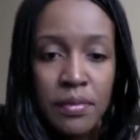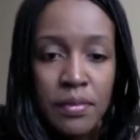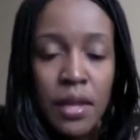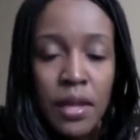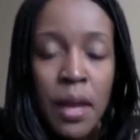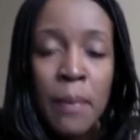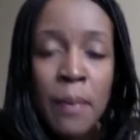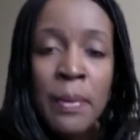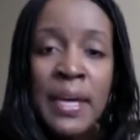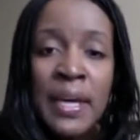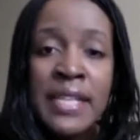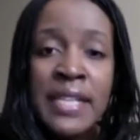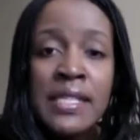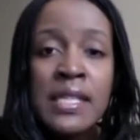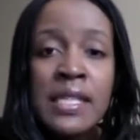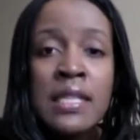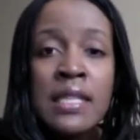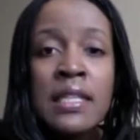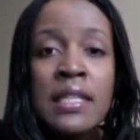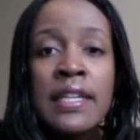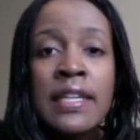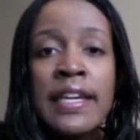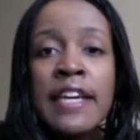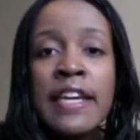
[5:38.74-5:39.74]

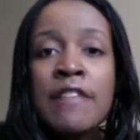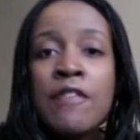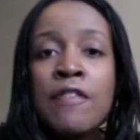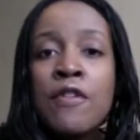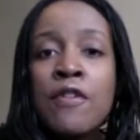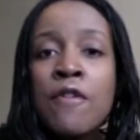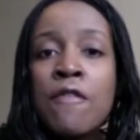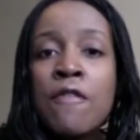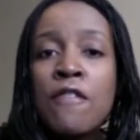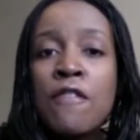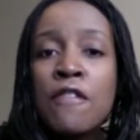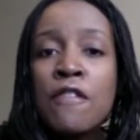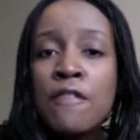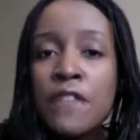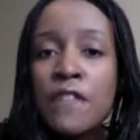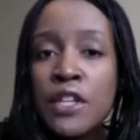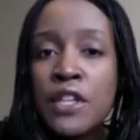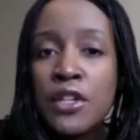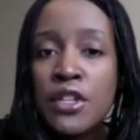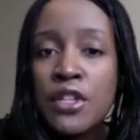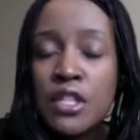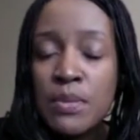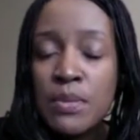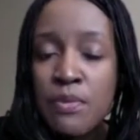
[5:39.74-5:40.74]
Basically, if you fulfill
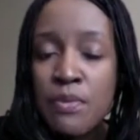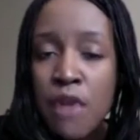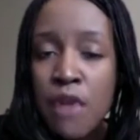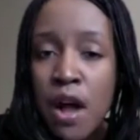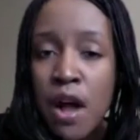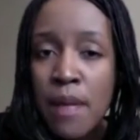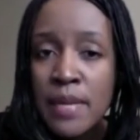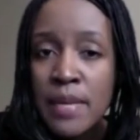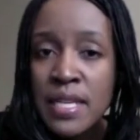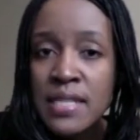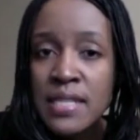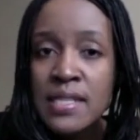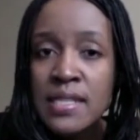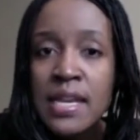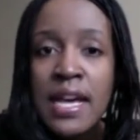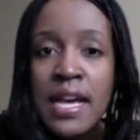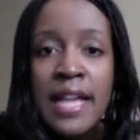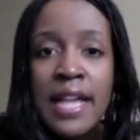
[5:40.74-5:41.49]
this promise,